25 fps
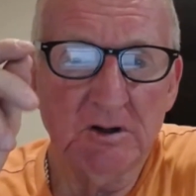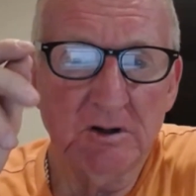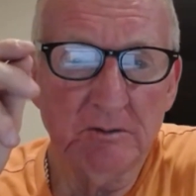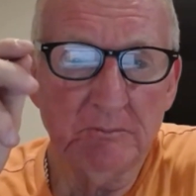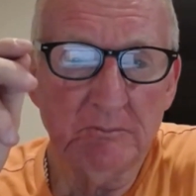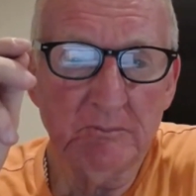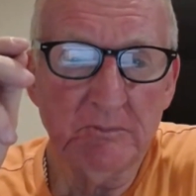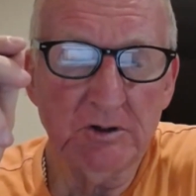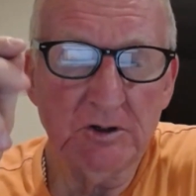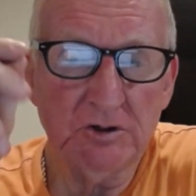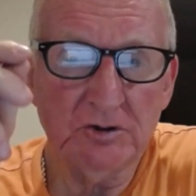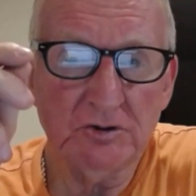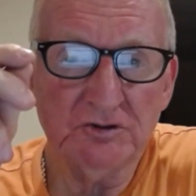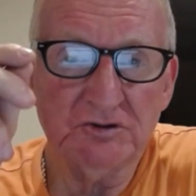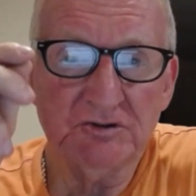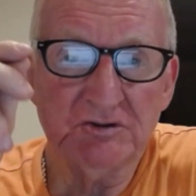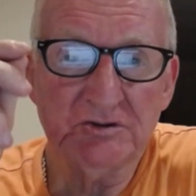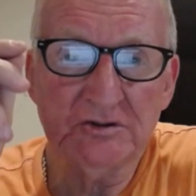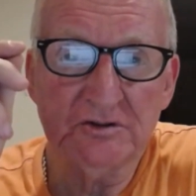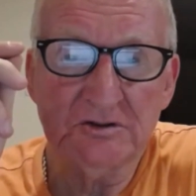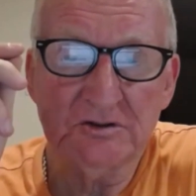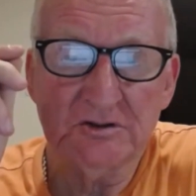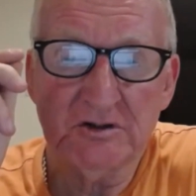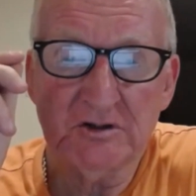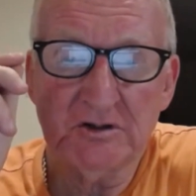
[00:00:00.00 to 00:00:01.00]
because
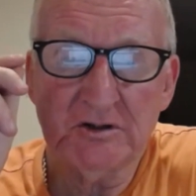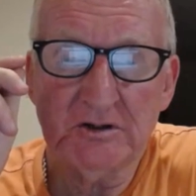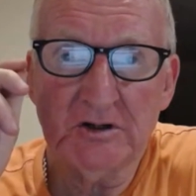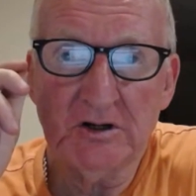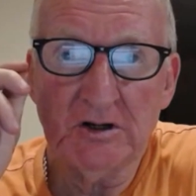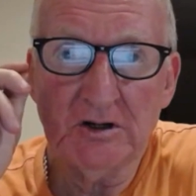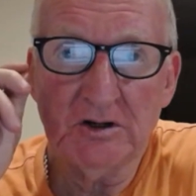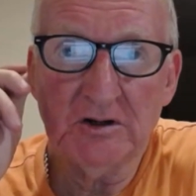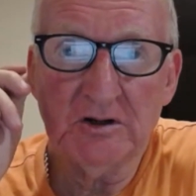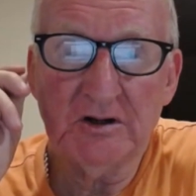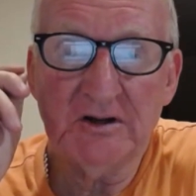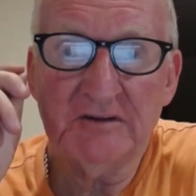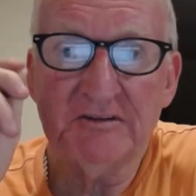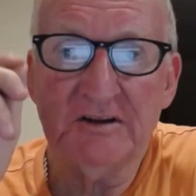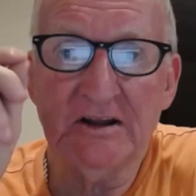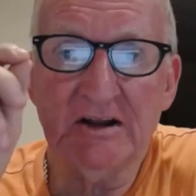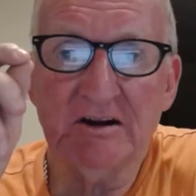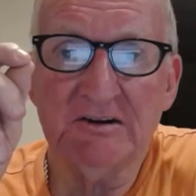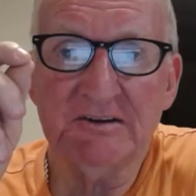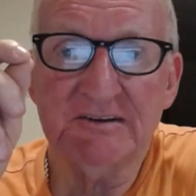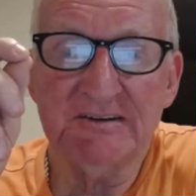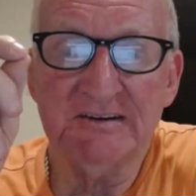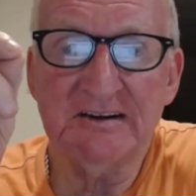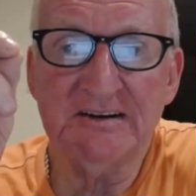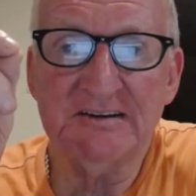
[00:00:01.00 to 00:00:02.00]
even though
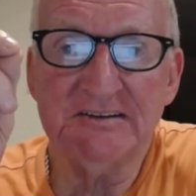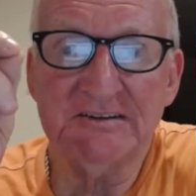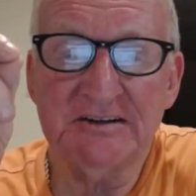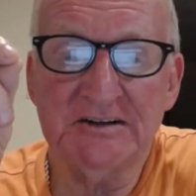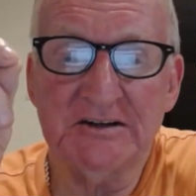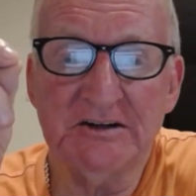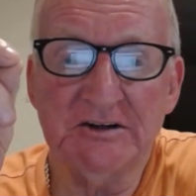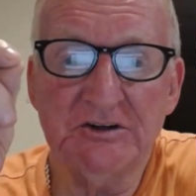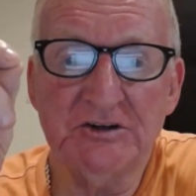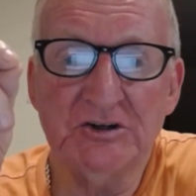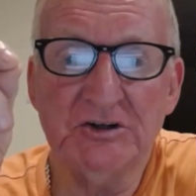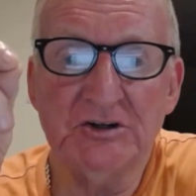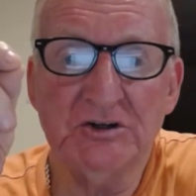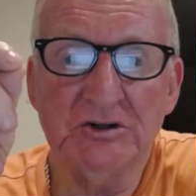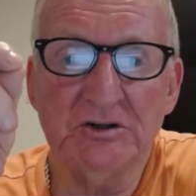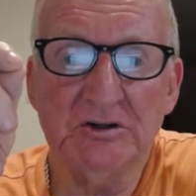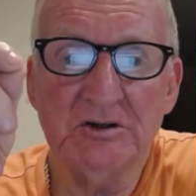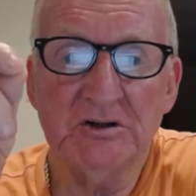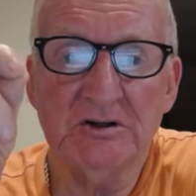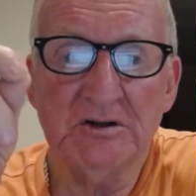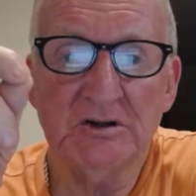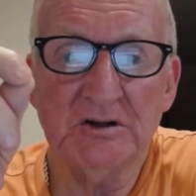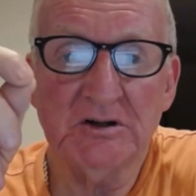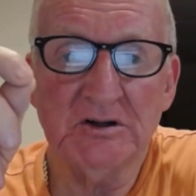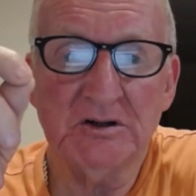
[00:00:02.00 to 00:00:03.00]
it's easy to do,
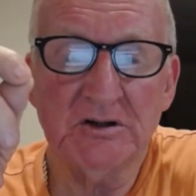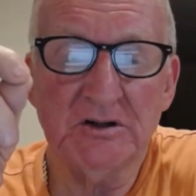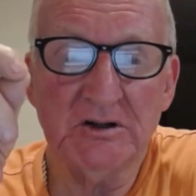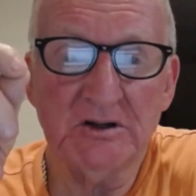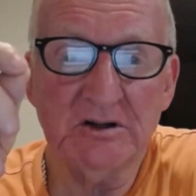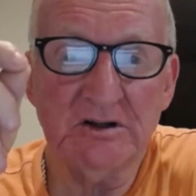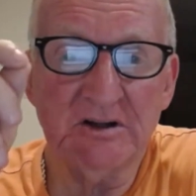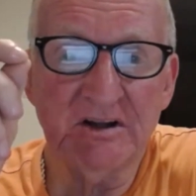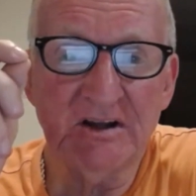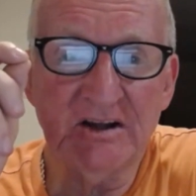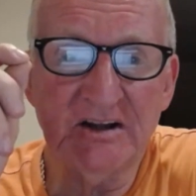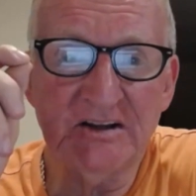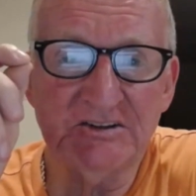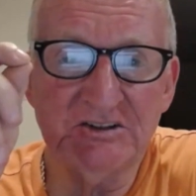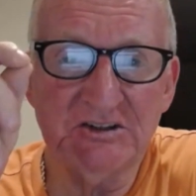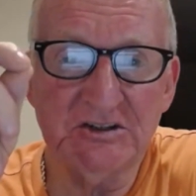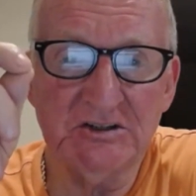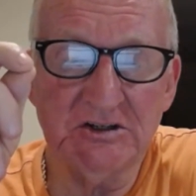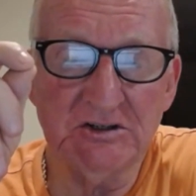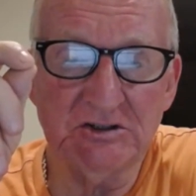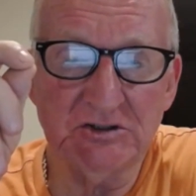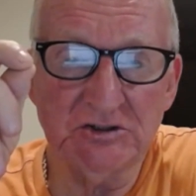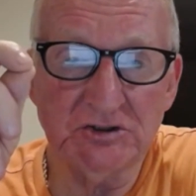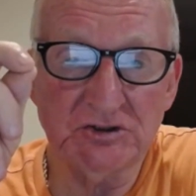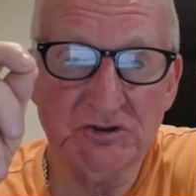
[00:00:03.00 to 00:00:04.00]
easy
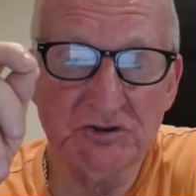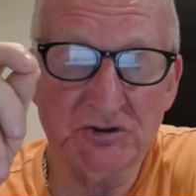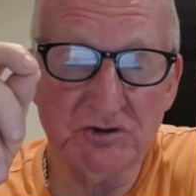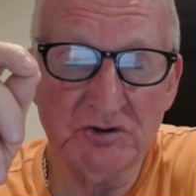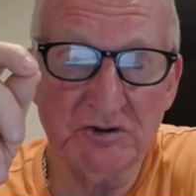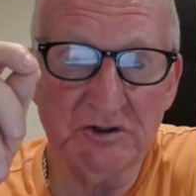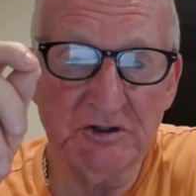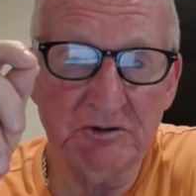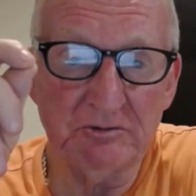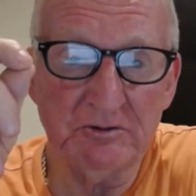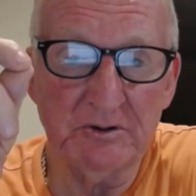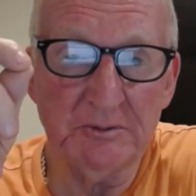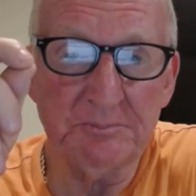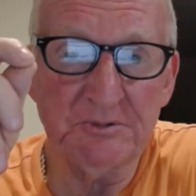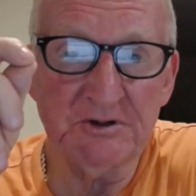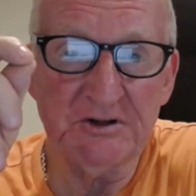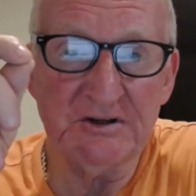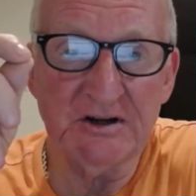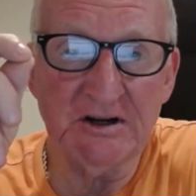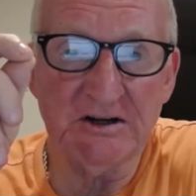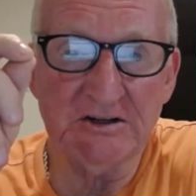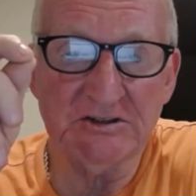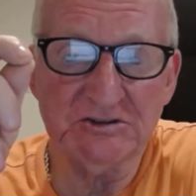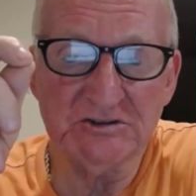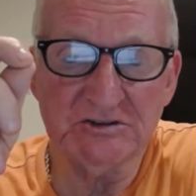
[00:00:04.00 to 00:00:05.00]
to destroy your
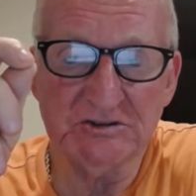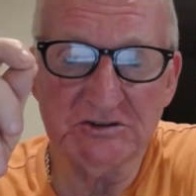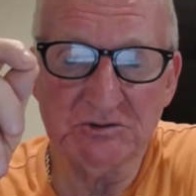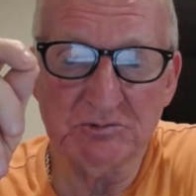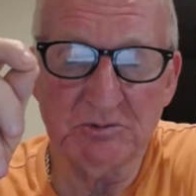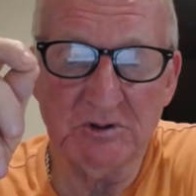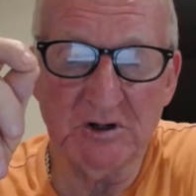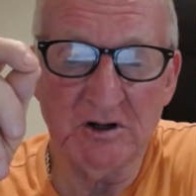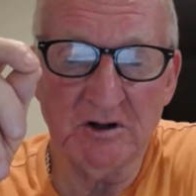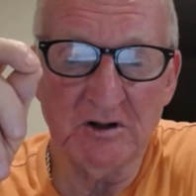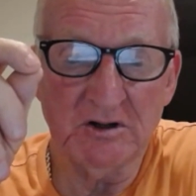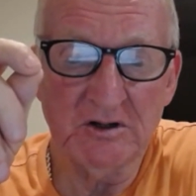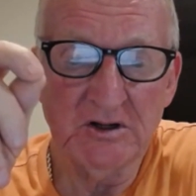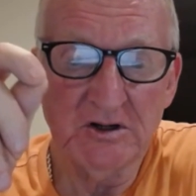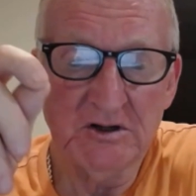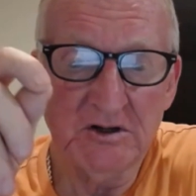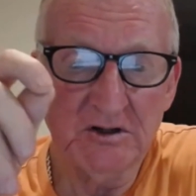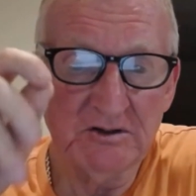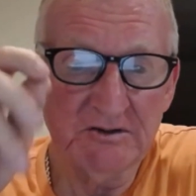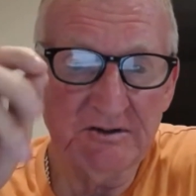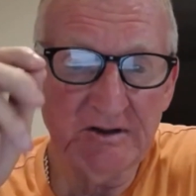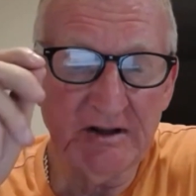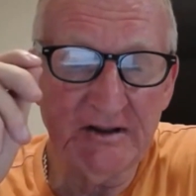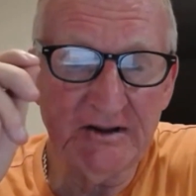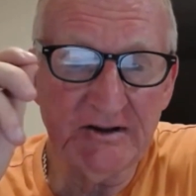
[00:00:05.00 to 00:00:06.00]
reputation as well.
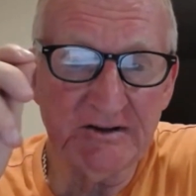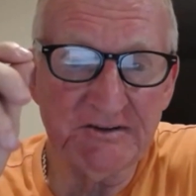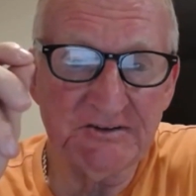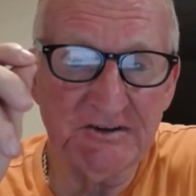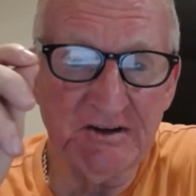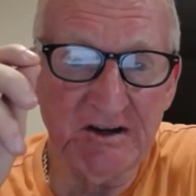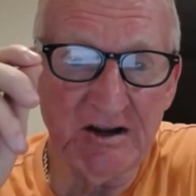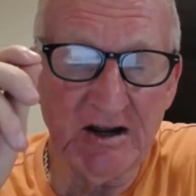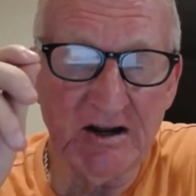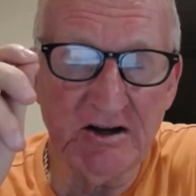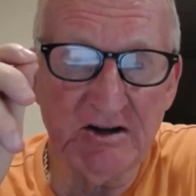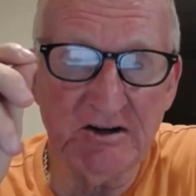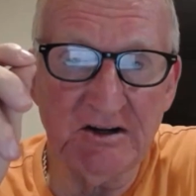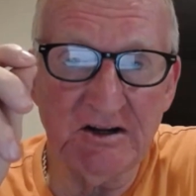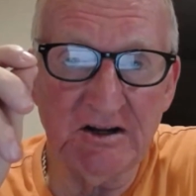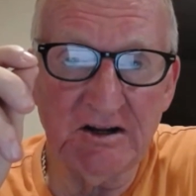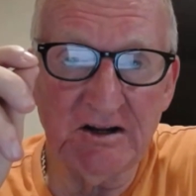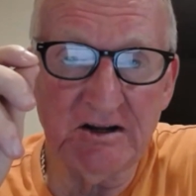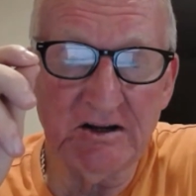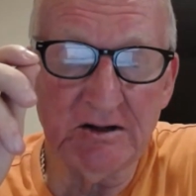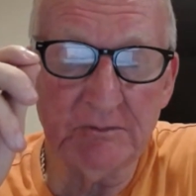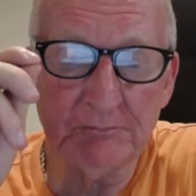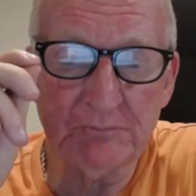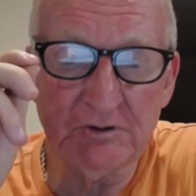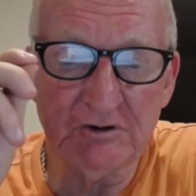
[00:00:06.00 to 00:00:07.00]
So that's the
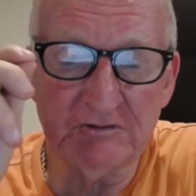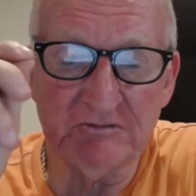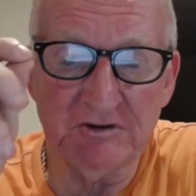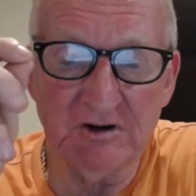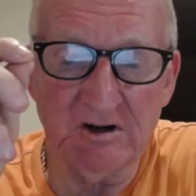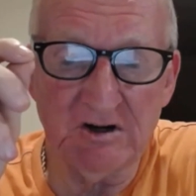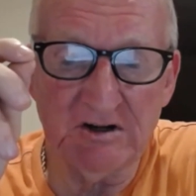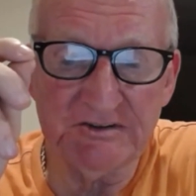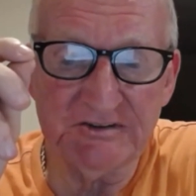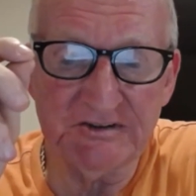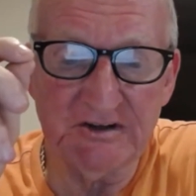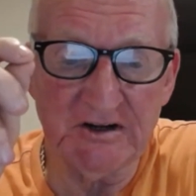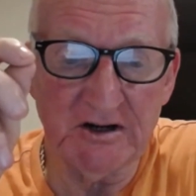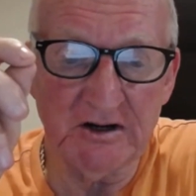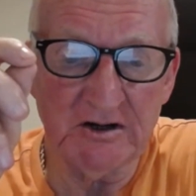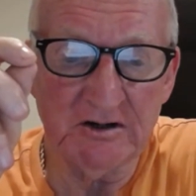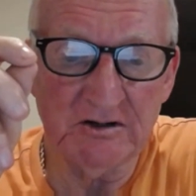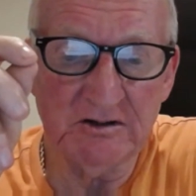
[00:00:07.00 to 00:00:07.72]
only proviso.